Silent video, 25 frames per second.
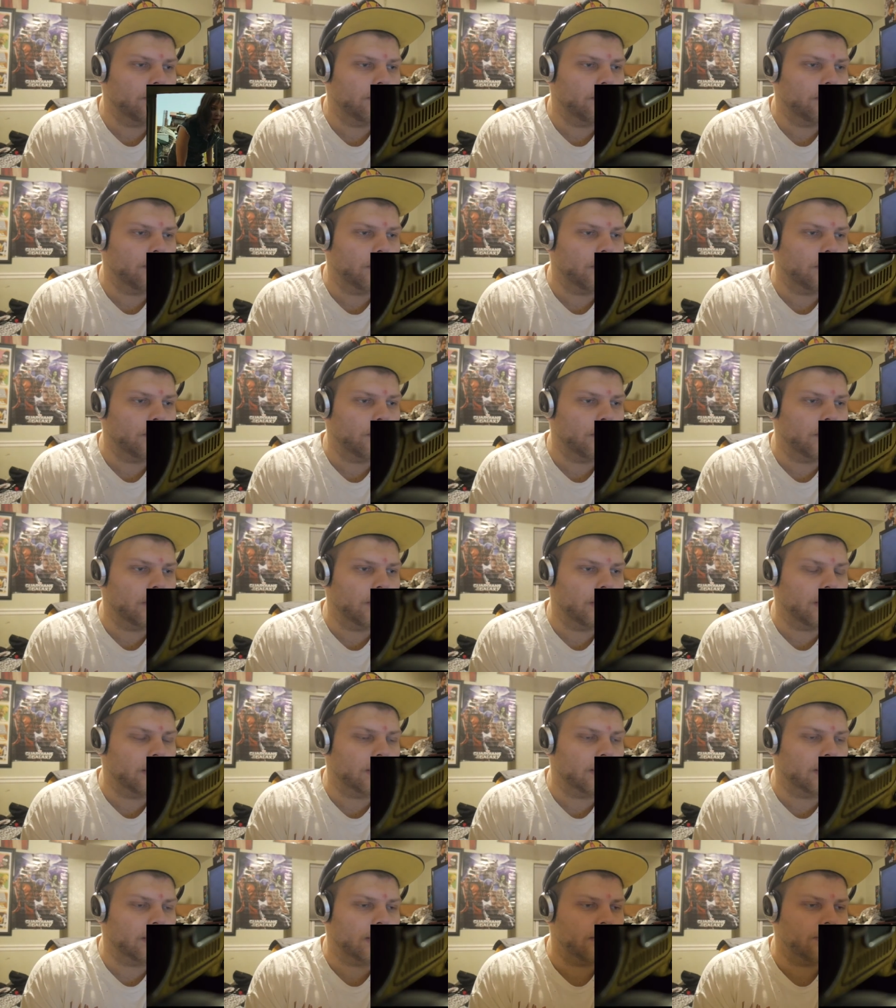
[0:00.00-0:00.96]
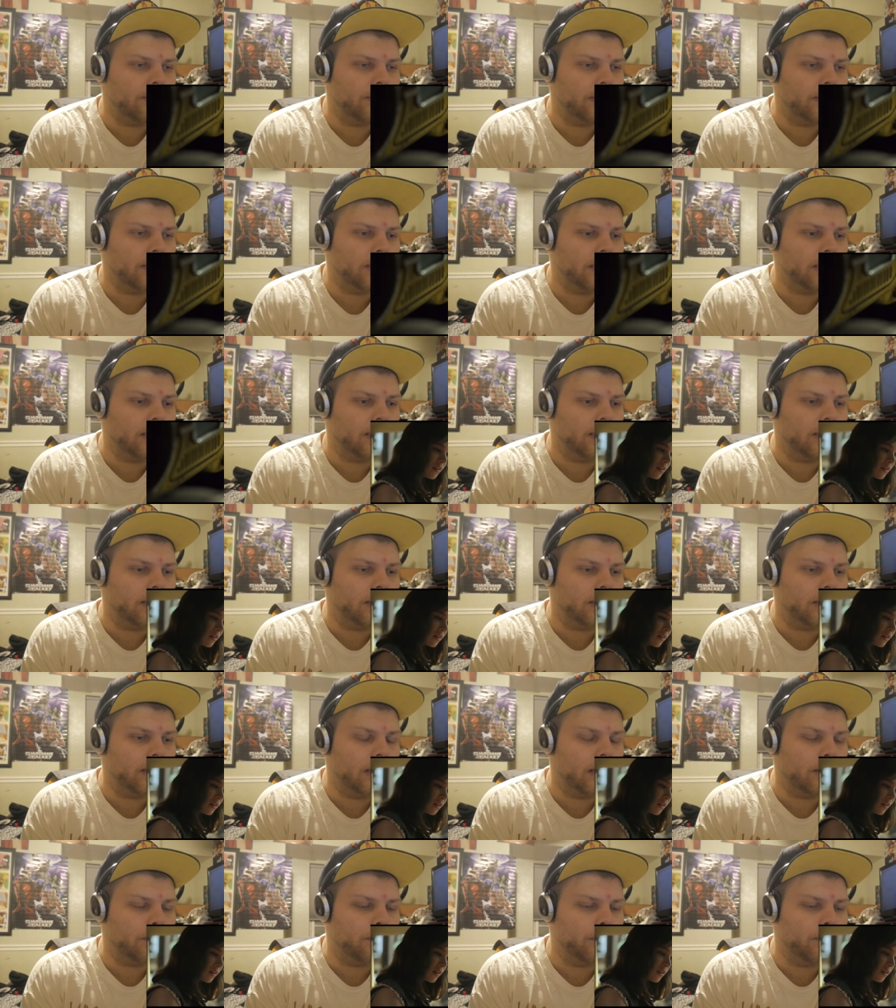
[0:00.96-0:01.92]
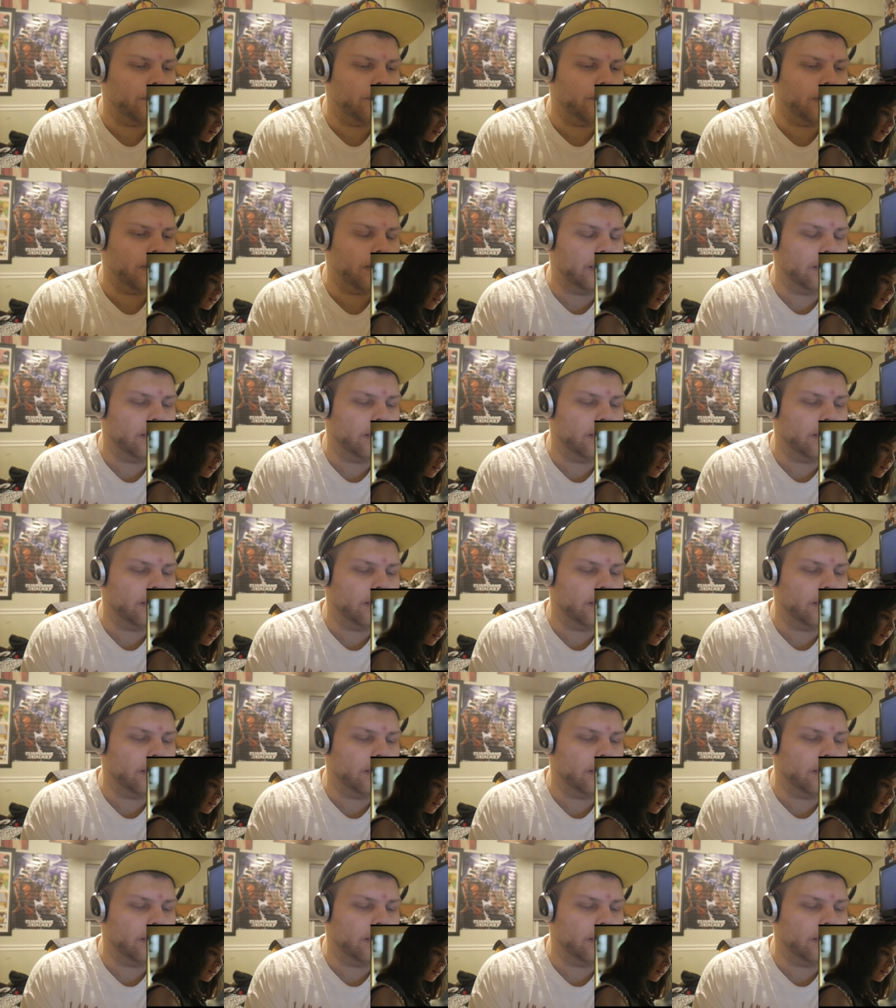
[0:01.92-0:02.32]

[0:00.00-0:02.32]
from uh, 17, that movie,